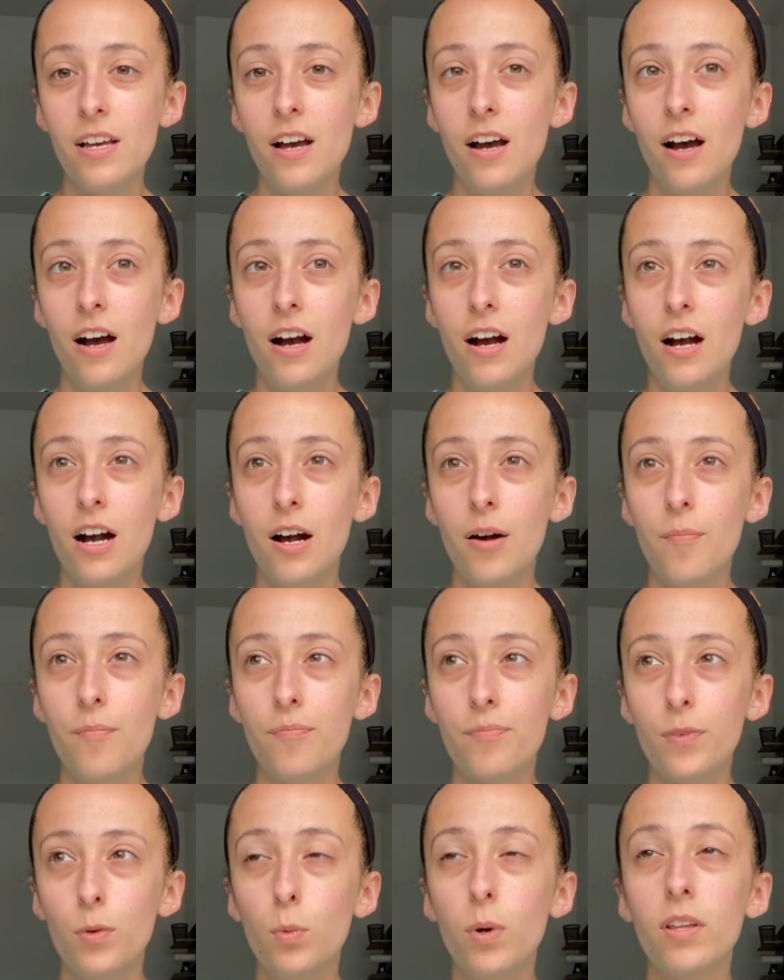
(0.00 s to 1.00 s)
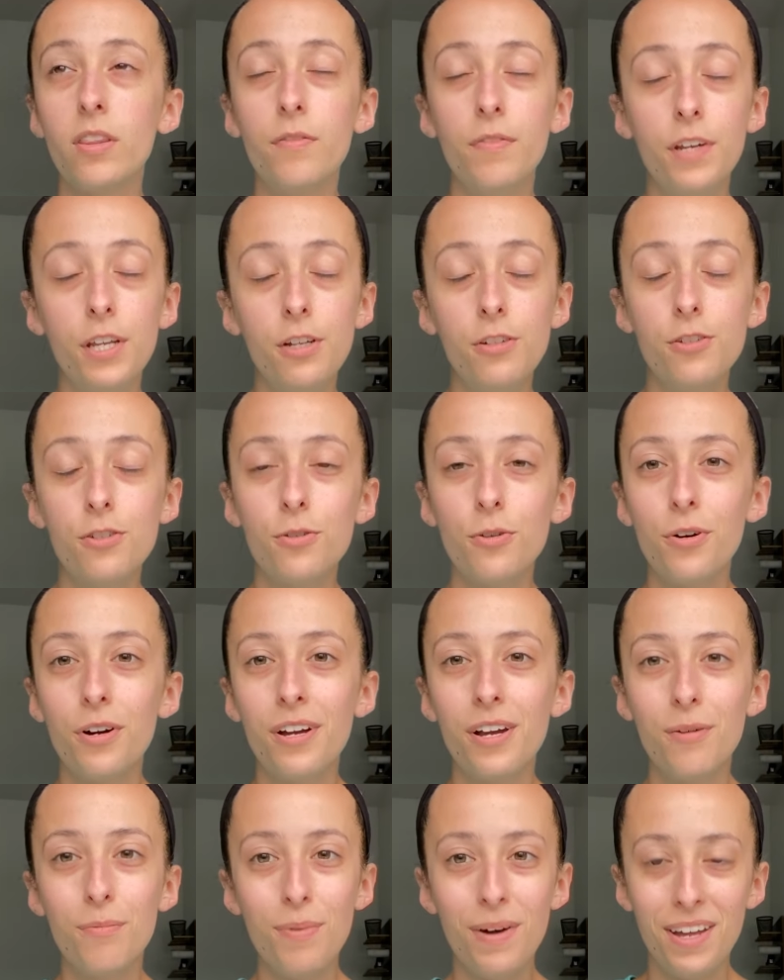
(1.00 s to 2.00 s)
Um, well, the video
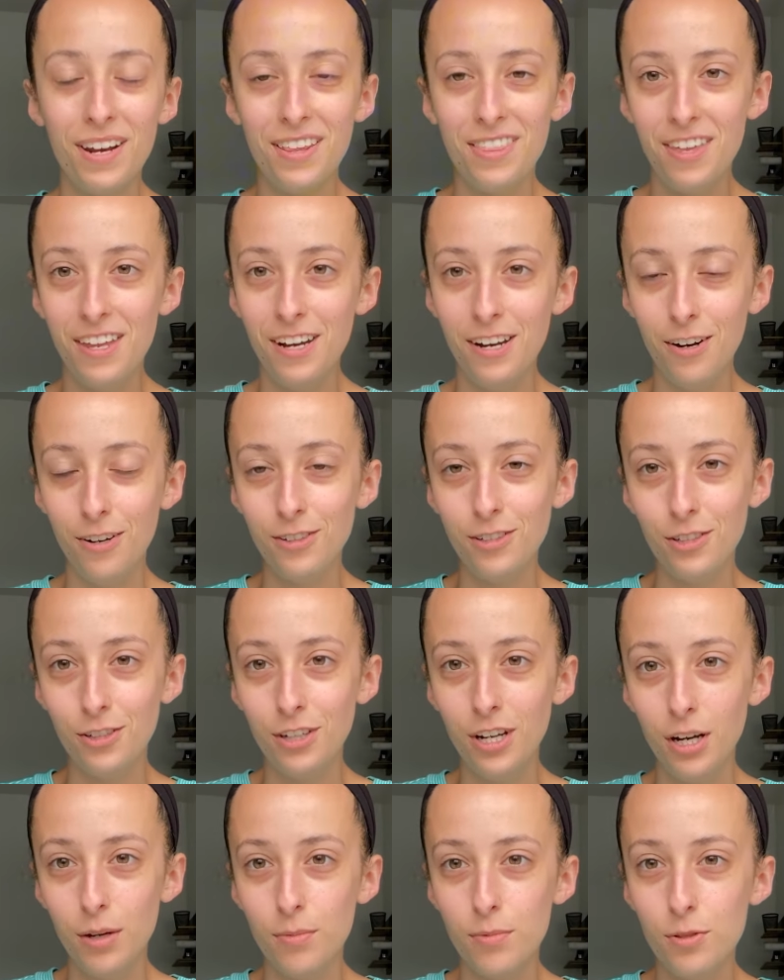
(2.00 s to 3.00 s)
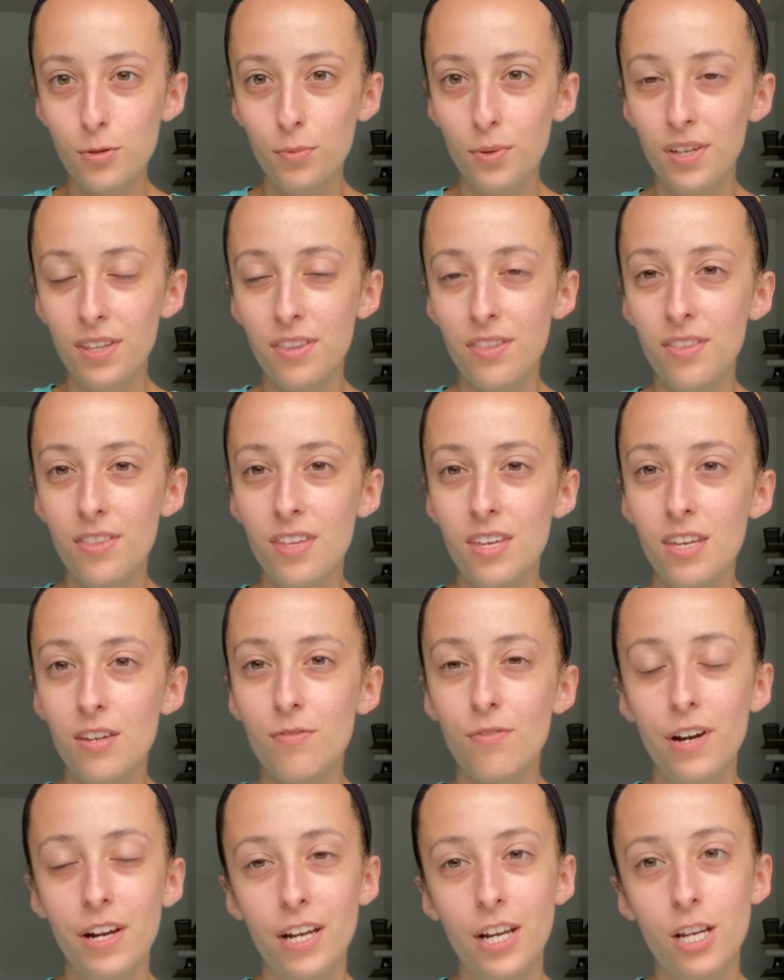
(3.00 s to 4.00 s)
tutorial, but then it also comes with the
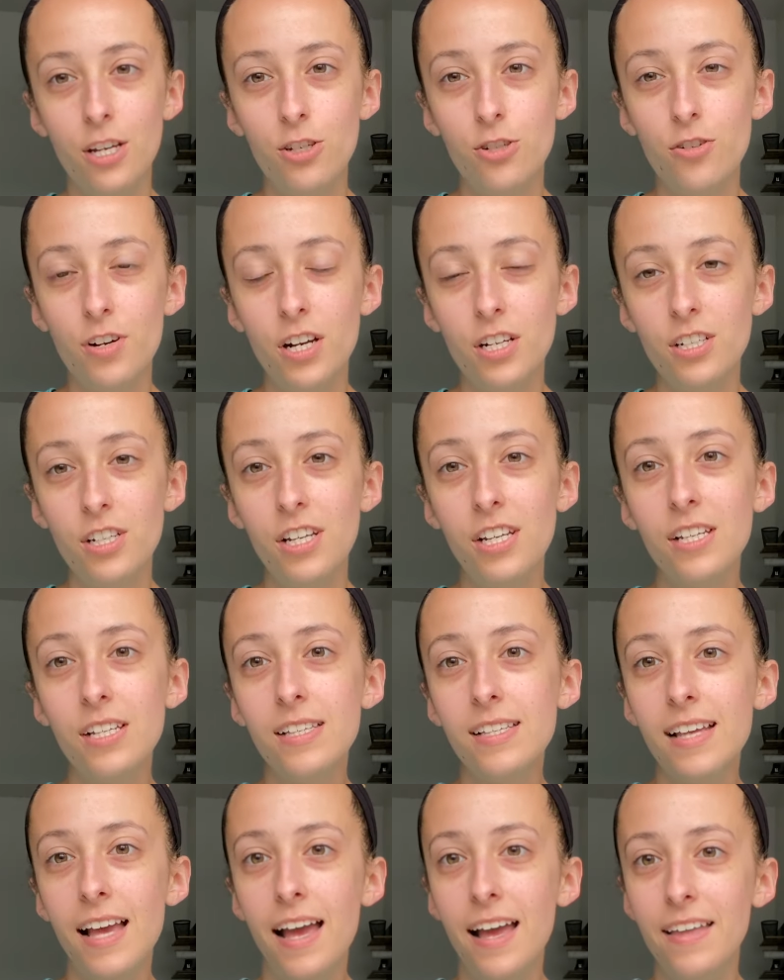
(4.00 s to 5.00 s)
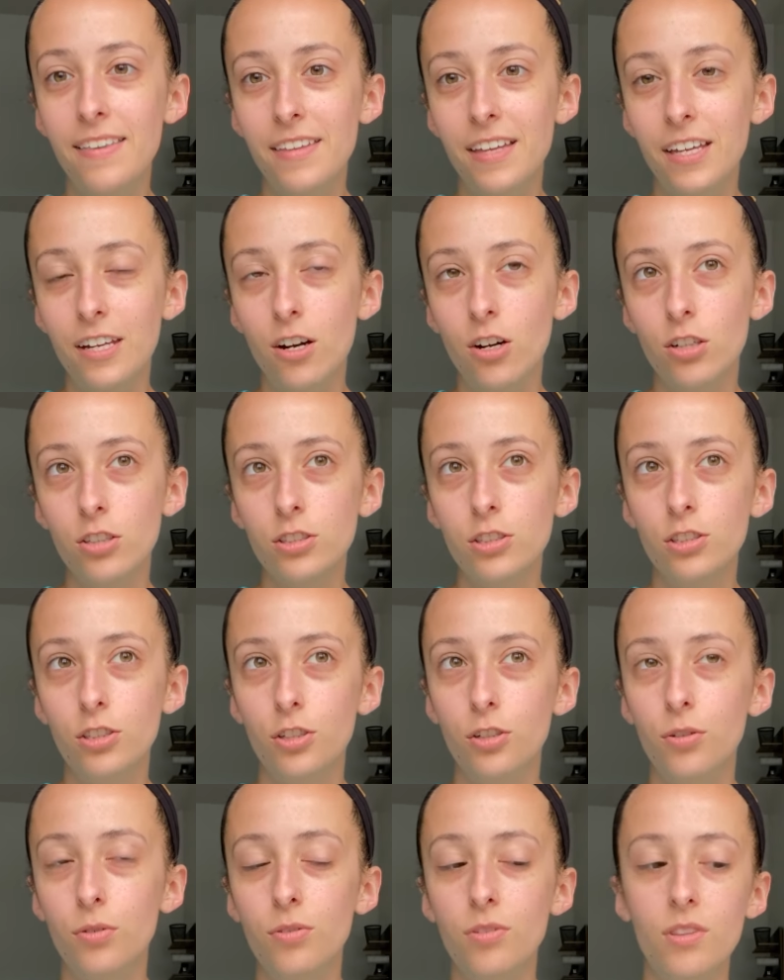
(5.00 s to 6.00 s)
written instructions and then
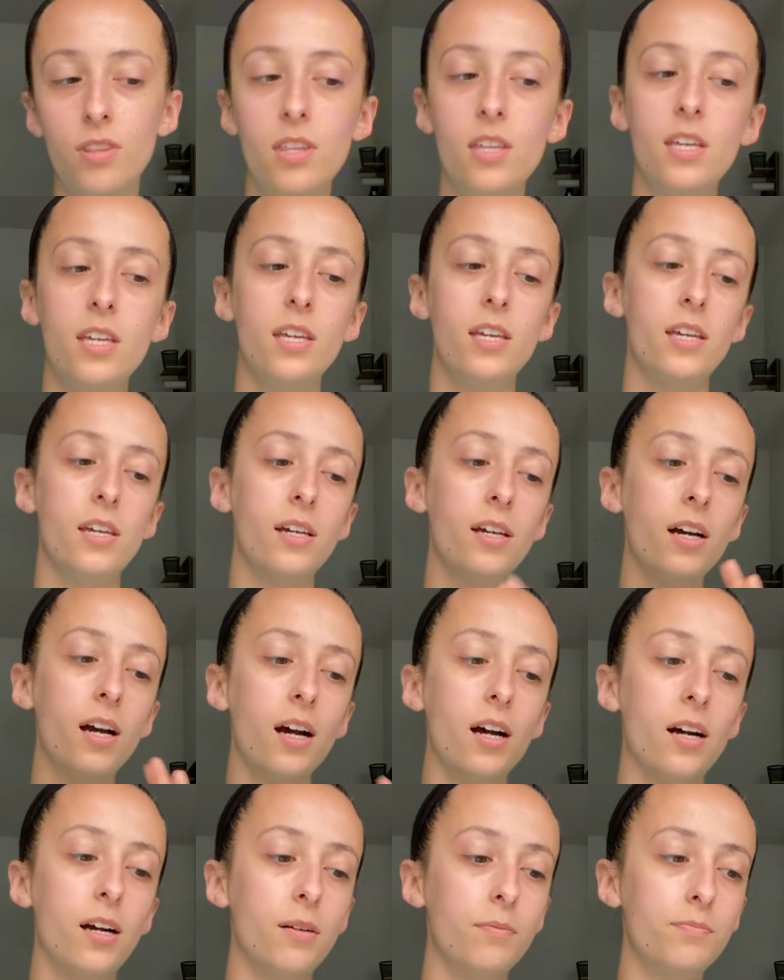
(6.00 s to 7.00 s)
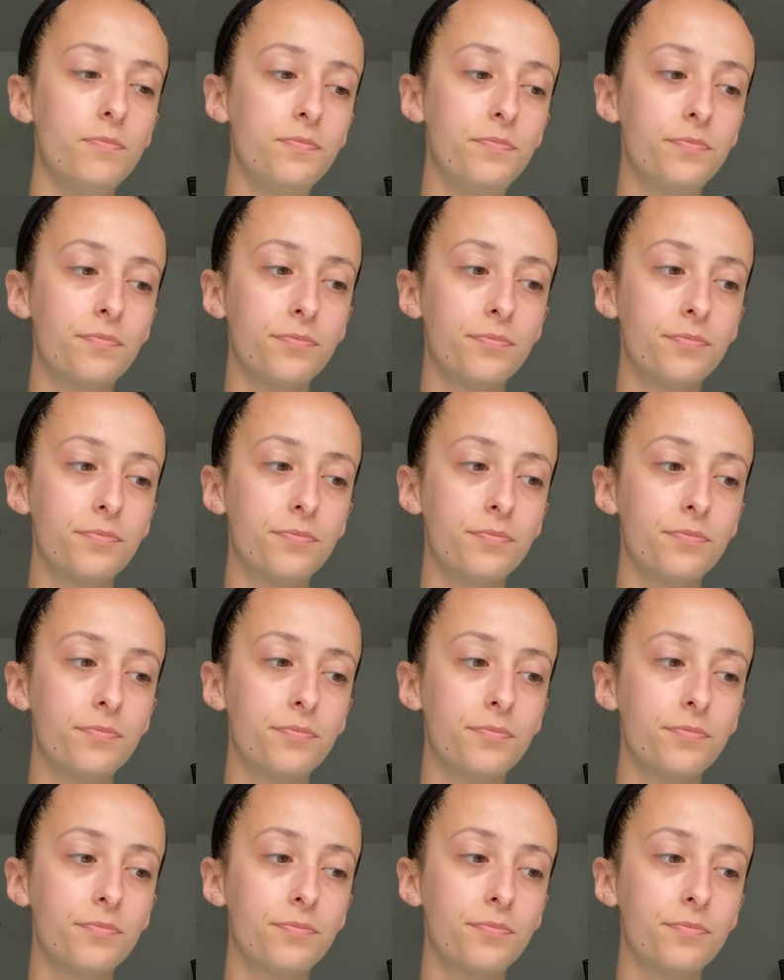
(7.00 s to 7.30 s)
also the um,